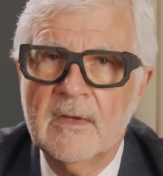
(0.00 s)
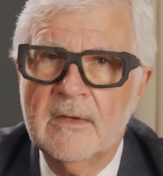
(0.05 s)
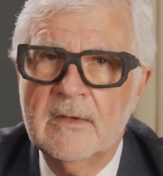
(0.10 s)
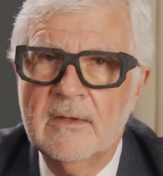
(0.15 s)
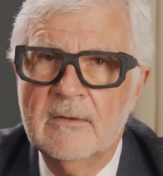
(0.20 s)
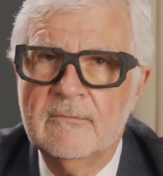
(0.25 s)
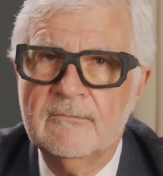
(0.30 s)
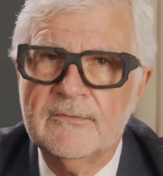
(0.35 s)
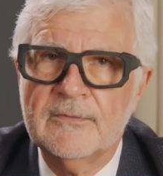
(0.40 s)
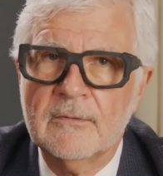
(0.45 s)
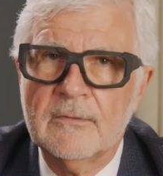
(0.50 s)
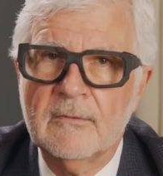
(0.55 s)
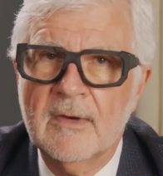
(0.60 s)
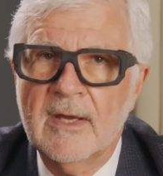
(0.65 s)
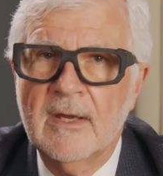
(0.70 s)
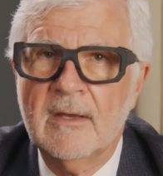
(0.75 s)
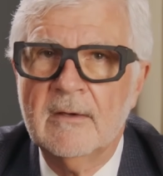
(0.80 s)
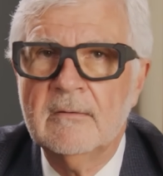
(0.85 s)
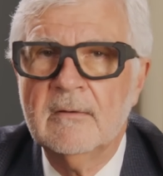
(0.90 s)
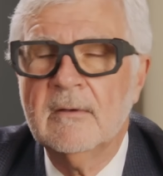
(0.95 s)

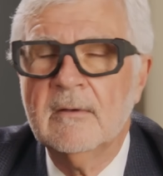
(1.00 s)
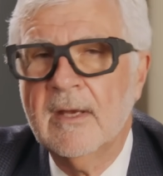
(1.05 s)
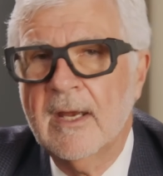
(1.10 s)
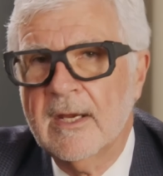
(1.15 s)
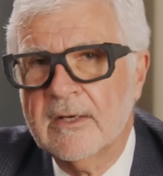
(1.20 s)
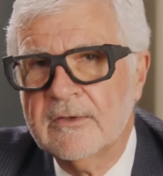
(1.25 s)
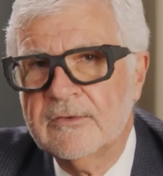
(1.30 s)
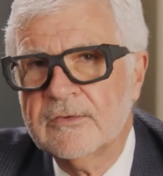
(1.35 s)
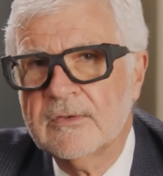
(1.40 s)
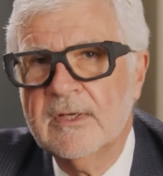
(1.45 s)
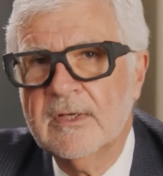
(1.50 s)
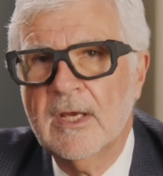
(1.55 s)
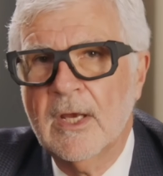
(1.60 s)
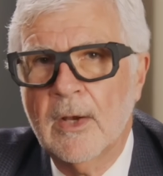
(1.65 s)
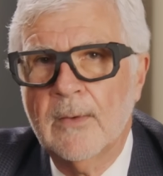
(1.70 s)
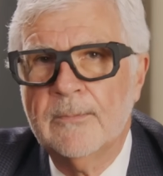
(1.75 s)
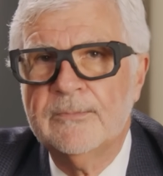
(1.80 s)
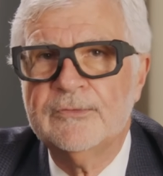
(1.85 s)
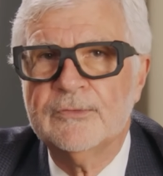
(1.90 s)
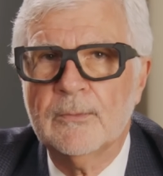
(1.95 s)
infrared actually
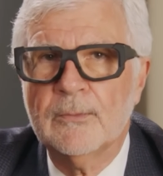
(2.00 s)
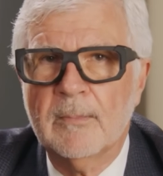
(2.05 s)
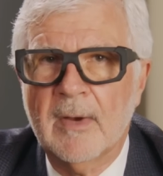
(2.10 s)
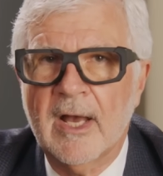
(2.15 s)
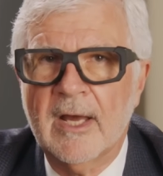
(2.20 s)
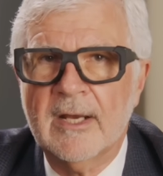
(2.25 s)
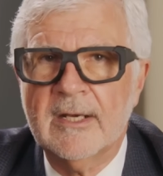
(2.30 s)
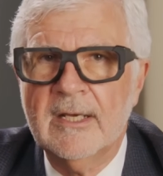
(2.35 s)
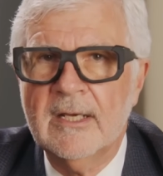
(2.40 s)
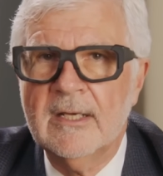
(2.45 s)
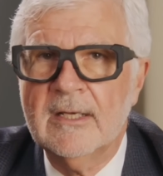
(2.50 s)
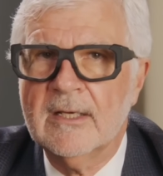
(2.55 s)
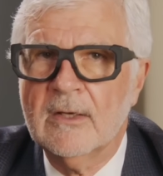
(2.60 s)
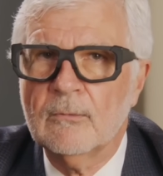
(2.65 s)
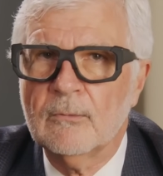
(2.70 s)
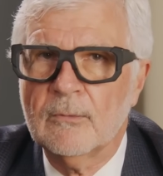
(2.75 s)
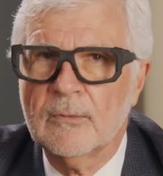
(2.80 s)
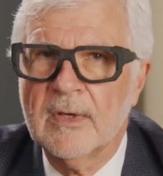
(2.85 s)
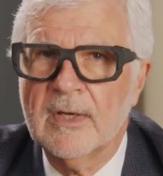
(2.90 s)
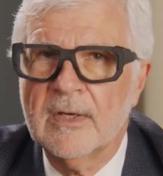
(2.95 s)
helps your body
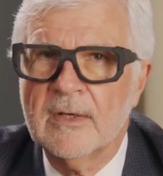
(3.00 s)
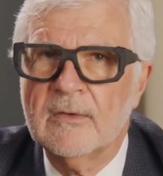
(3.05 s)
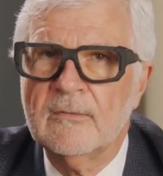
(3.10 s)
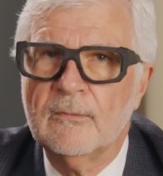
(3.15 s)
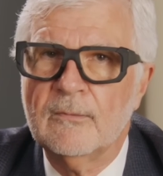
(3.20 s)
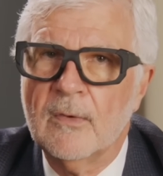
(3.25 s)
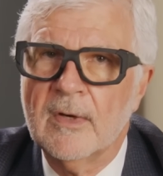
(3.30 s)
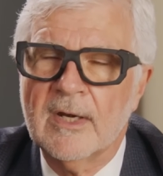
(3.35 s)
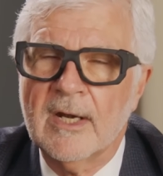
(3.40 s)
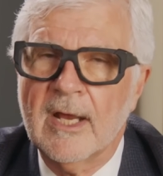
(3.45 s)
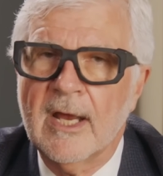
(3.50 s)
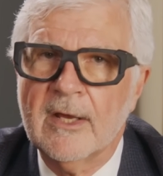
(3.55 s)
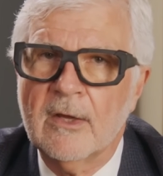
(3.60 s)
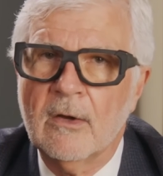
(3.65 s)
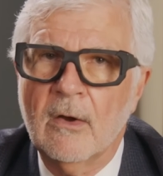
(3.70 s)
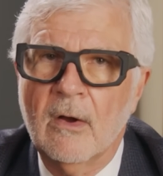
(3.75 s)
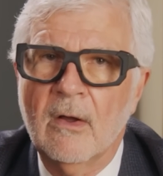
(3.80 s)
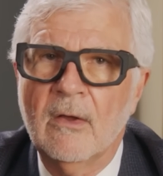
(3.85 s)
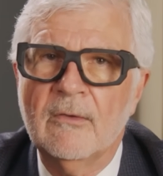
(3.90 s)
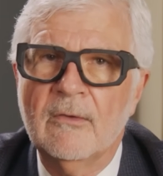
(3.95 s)
get rid of what I
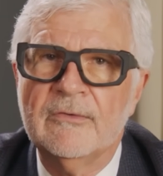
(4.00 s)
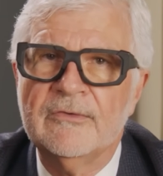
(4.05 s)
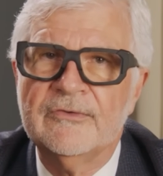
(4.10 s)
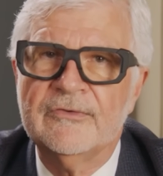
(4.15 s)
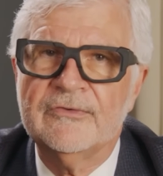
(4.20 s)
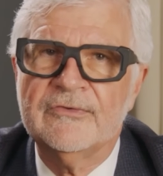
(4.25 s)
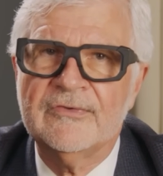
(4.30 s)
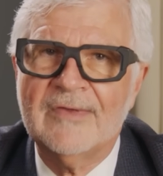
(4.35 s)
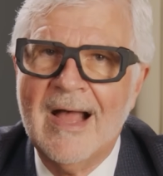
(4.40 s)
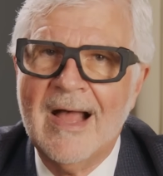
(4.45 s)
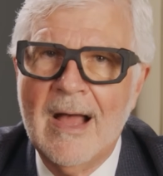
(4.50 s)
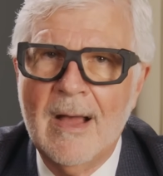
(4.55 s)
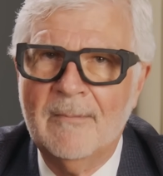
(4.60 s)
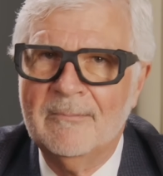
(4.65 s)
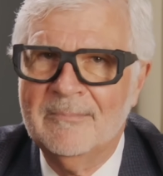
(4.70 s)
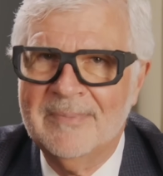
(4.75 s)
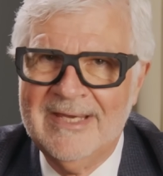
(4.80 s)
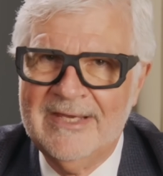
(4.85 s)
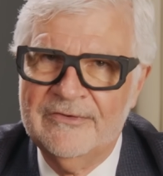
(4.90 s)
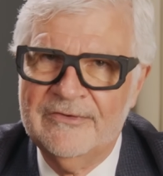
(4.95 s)
call
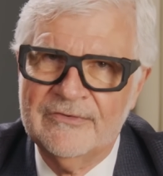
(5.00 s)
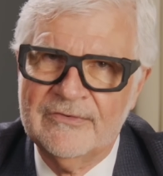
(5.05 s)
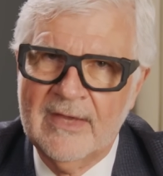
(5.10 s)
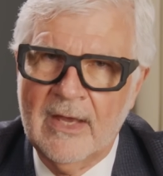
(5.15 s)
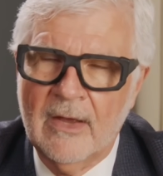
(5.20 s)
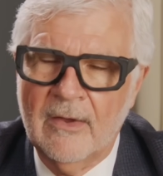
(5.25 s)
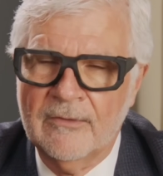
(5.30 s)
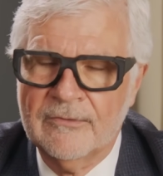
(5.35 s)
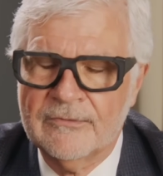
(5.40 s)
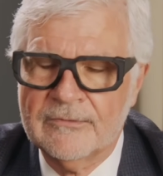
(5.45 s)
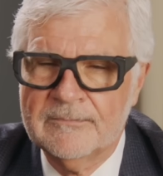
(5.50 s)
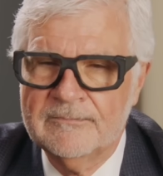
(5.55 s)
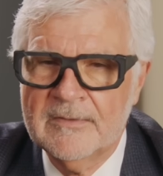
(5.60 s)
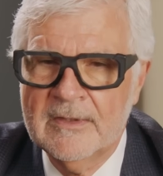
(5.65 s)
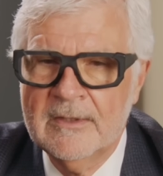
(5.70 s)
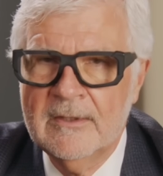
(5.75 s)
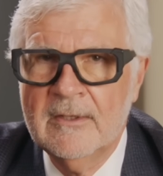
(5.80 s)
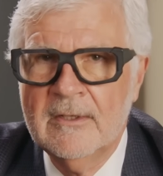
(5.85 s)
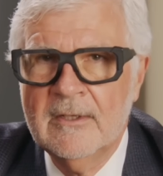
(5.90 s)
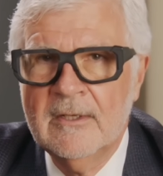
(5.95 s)
zombie cells.
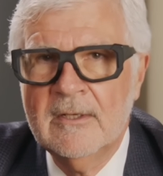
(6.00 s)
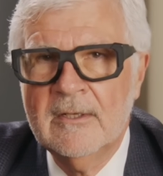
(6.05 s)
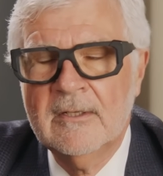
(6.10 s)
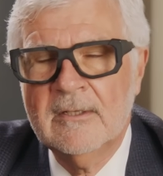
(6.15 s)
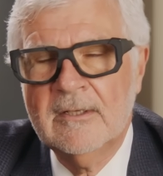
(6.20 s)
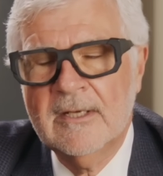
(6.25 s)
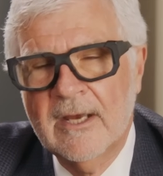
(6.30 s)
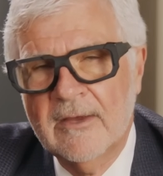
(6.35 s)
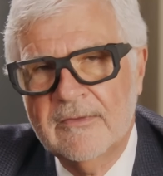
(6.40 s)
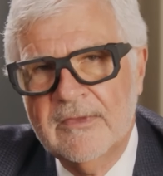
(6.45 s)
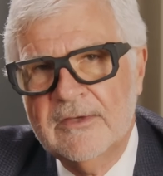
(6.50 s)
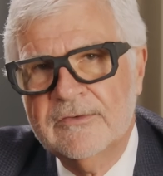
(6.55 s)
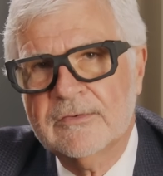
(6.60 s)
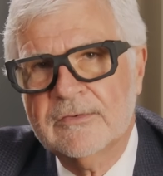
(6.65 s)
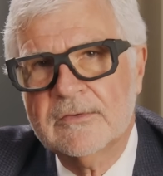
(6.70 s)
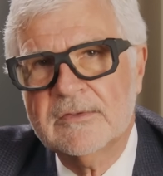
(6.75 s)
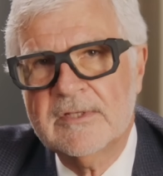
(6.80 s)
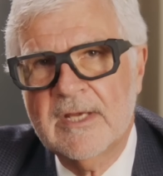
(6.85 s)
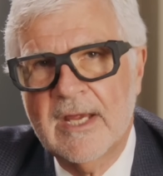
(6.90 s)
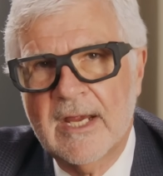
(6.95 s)
Now, these
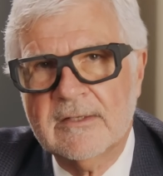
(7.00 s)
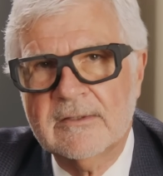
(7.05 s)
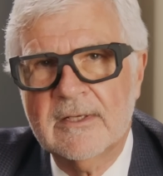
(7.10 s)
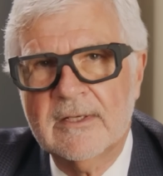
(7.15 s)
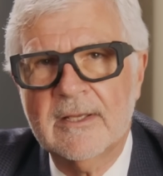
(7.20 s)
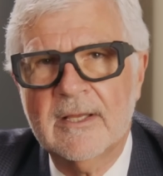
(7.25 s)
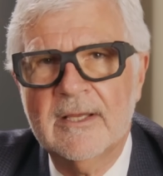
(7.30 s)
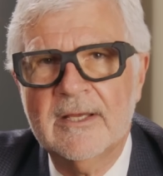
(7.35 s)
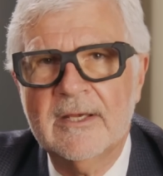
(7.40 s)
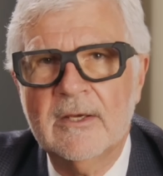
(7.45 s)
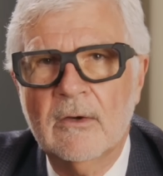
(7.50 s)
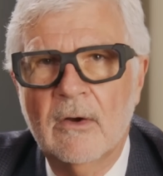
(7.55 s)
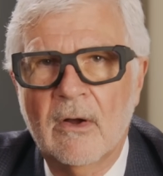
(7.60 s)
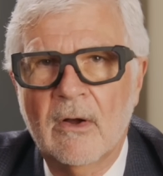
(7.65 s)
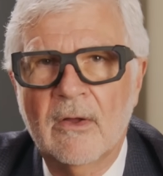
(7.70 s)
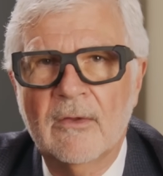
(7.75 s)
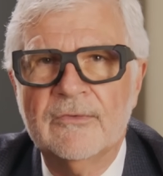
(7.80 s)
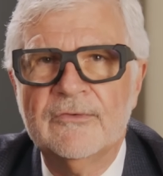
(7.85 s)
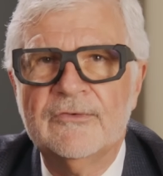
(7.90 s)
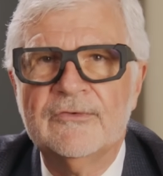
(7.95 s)
are technically
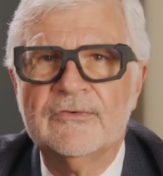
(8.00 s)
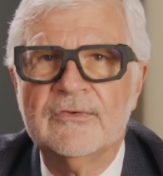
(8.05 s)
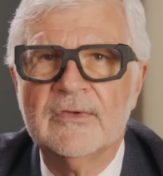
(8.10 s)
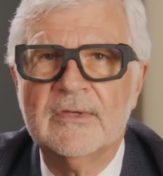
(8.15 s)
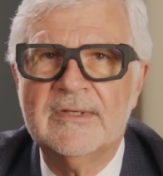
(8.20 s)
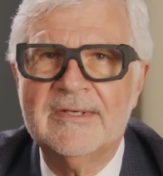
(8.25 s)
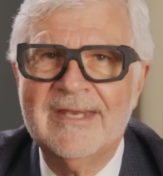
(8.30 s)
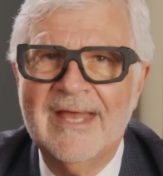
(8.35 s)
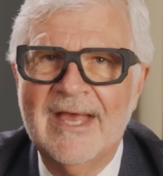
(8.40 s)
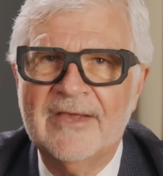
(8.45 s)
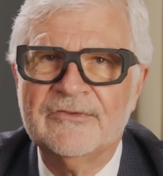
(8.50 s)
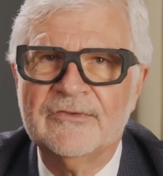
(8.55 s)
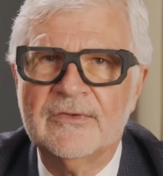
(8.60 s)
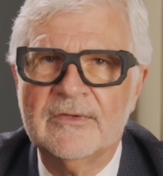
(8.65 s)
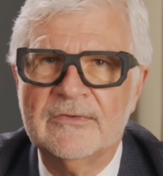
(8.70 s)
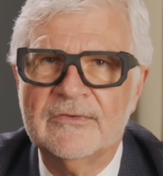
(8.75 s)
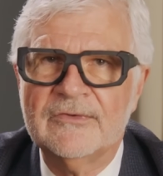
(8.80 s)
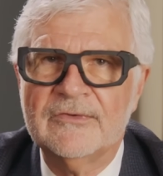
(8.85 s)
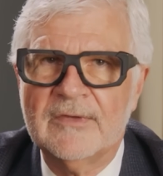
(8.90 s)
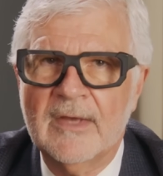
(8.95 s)
called
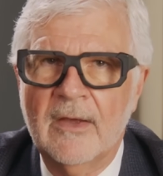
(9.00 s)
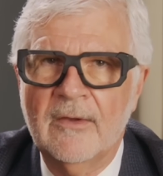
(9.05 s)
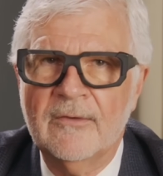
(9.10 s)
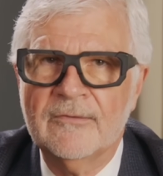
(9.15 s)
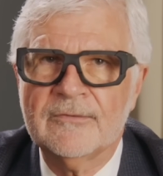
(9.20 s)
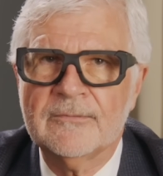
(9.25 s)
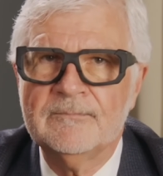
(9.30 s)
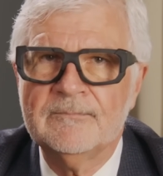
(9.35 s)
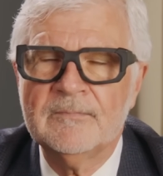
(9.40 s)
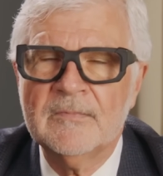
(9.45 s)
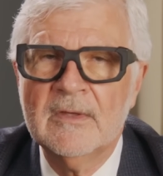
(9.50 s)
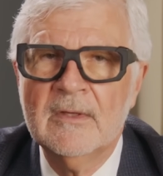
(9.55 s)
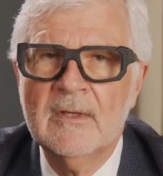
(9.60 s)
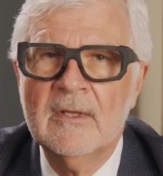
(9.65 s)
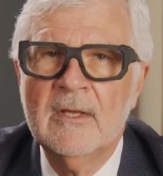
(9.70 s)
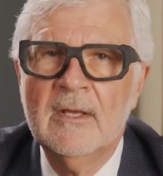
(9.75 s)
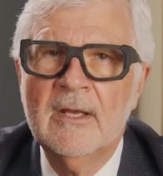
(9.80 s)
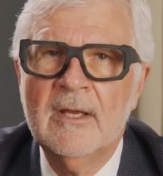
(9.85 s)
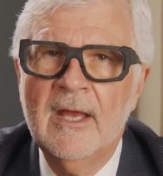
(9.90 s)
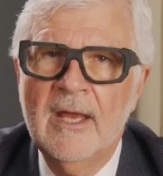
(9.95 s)
senescent cells.
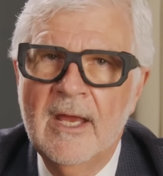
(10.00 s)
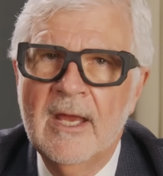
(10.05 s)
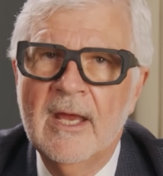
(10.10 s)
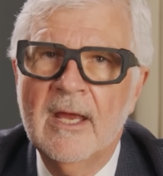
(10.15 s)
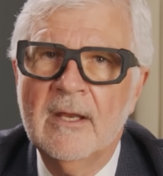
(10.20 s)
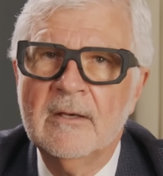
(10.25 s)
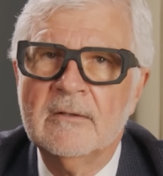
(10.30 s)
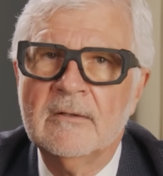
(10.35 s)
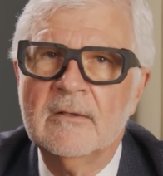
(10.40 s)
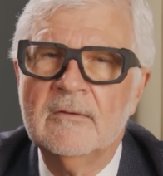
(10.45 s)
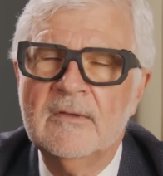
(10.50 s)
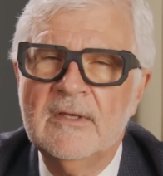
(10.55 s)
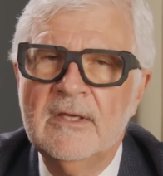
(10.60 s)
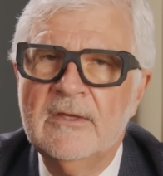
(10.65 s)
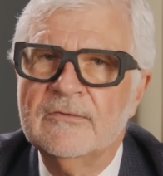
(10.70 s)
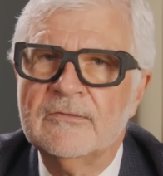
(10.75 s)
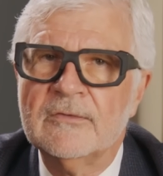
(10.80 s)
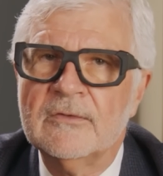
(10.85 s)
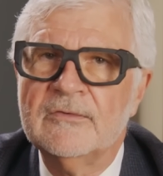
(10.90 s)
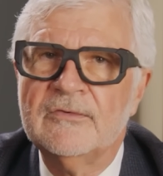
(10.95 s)
And
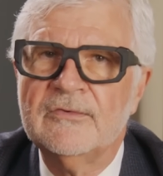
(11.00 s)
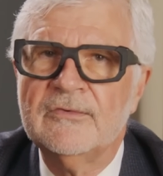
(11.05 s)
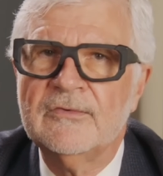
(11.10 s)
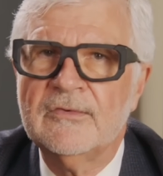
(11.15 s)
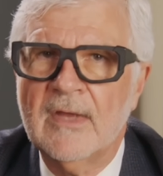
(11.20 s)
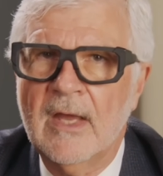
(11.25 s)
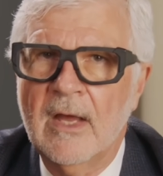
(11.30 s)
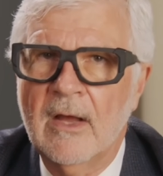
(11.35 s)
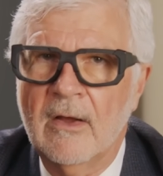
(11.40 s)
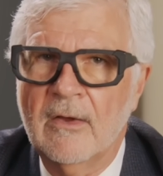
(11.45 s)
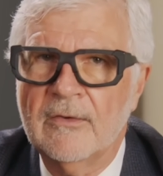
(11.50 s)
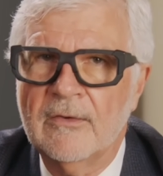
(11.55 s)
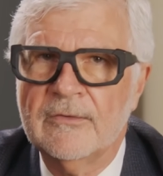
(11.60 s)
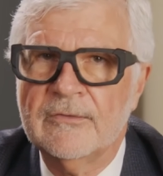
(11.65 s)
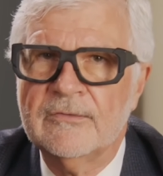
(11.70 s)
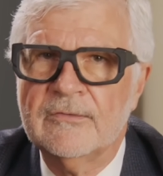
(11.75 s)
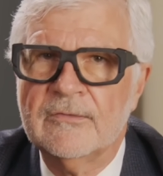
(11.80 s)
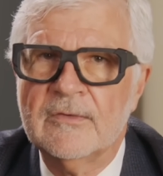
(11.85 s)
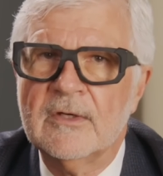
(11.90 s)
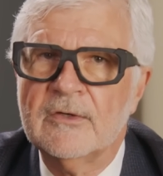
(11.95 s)
these are
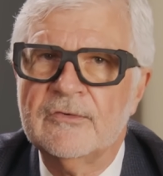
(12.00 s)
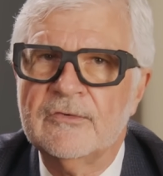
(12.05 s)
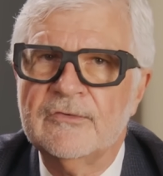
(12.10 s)
cells that are